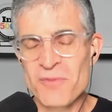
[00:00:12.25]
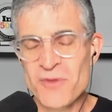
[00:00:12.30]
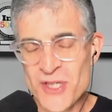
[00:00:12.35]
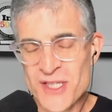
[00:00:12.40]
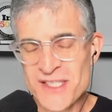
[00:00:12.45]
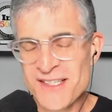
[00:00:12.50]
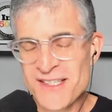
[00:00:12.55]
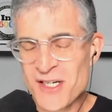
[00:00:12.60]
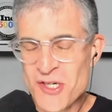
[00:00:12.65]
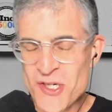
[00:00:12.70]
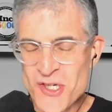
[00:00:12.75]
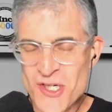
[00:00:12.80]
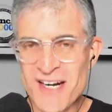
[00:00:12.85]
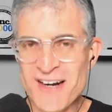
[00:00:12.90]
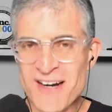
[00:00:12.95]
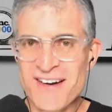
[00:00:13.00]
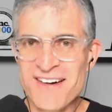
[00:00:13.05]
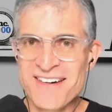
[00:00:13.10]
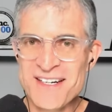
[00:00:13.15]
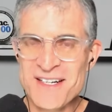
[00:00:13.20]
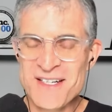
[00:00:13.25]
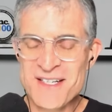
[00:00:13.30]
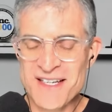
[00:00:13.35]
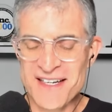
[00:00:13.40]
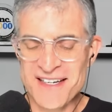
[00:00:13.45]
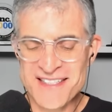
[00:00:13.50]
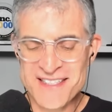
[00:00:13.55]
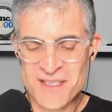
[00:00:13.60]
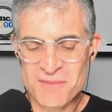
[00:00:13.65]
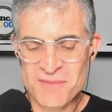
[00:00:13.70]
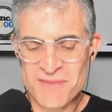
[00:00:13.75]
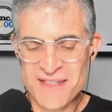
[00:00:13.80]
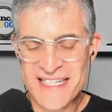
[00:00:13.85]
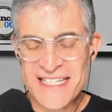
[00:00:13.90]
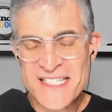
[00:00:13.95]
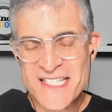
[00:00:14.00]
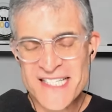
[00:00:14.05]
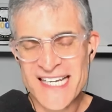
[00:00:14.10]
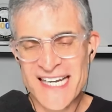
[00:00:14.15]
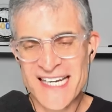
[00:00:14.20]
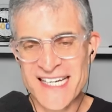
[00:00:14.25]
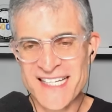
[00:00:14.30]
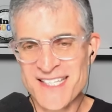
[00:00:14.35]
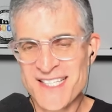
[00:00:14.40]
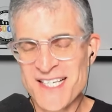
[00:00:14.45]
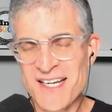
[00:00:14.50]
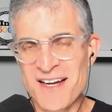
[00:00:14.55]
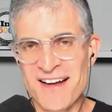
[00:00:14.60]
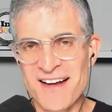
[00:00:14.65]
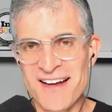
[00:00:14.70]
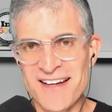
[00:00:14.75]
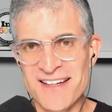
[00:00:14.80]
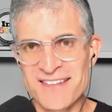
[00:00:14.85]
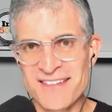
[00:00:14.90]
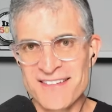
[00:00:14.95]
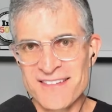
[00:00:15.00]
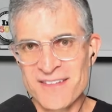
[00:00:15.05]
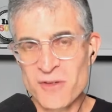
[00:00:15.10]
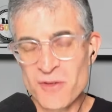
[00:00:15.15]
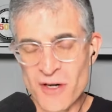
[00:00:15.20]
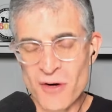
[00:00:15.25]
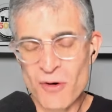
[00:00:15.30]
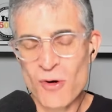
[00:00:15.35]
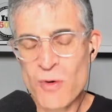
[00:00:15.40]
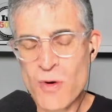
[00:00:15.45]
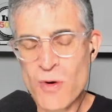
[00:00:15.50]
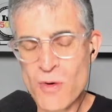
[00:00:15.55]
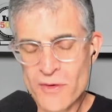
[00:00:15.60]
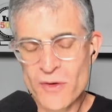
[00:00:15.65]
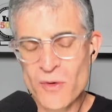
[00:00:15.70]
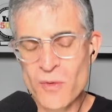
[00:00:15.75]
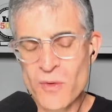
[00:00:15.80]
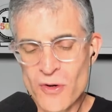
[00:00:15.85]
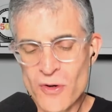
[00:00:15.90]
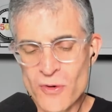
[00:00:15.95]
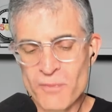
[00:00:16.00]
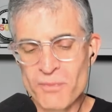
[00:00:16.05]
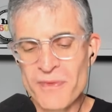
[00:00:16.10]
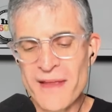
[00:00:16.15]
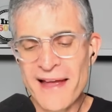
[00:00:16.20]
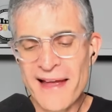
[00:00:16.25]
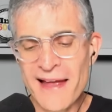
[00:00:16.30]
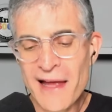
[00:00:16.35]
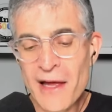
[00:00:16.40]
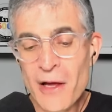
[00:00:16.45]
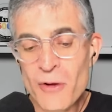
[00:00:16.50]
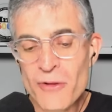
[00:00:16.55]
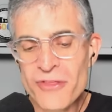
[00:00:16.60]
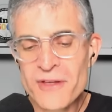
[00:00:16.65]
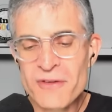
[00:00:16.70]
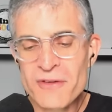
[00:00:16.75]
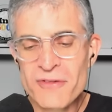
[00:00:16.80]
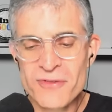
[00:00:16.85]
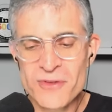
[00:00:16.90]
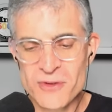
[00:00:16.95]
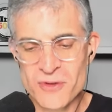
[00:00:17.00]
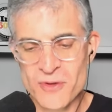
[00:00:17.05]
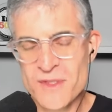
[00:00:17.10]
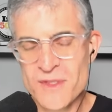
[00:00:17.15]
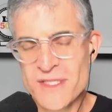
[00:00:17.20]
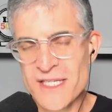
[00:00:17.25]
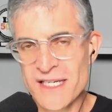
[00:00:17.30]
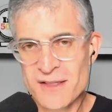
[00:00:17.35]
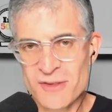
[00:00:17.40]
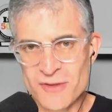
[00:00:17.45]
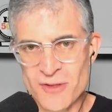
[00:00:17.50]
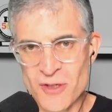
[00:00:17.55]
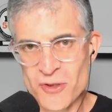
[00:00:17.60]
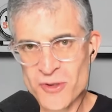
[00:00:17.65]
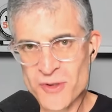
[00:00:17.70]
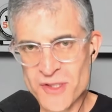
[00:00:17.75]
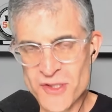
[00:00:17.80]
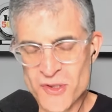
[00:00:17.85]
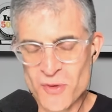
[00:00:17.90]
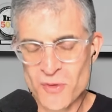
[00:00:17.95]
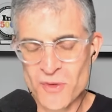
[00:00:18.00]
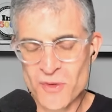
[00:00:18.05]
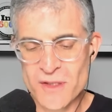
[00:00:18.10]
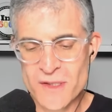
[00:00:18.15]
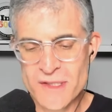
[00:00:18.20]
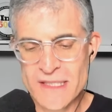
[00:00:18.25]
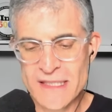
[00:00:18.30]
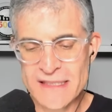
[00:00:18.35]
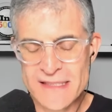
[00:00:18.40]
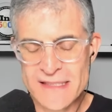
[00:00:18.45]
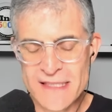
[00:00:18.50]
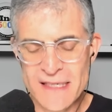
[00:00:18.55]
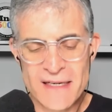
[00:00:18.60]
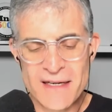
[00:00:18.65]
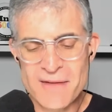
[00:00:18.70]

She's going to share uh, some insights on, you know, quote unquote, healthy foods in the grocery stores that